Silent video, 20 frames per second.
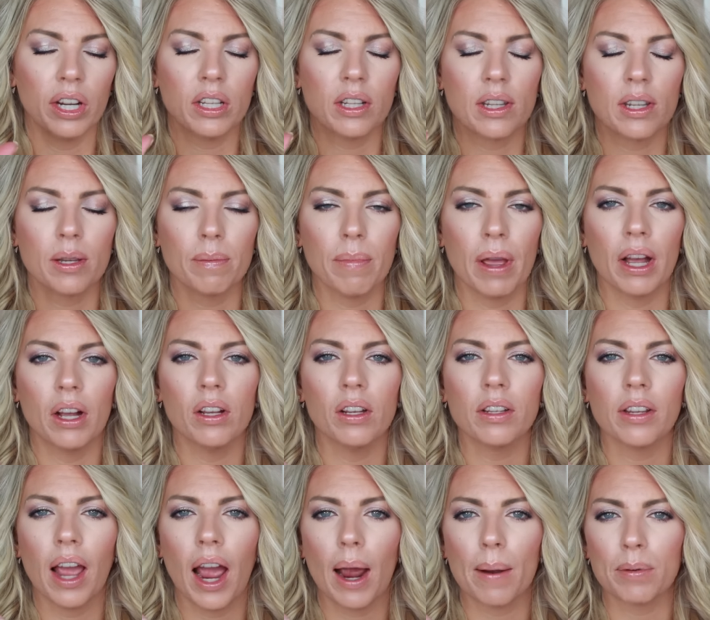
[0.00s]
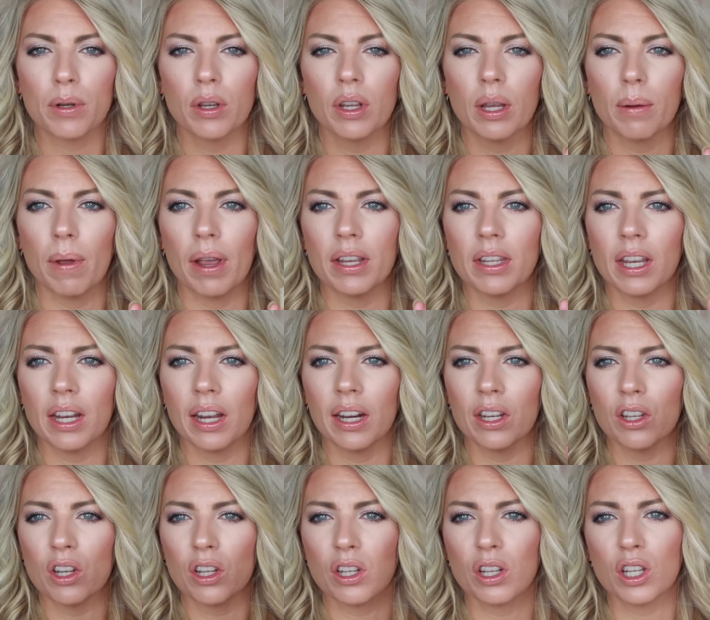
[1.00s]
It smells absolutely amazing, and
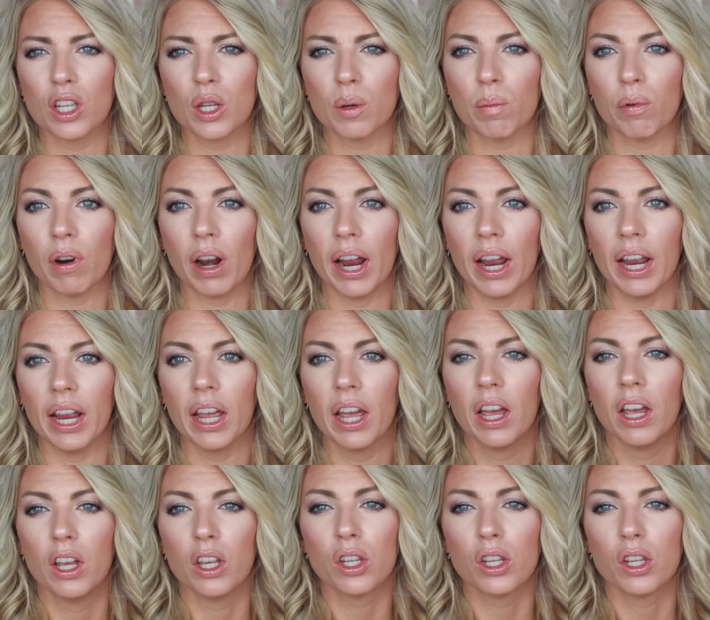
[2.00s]
it's just a spray.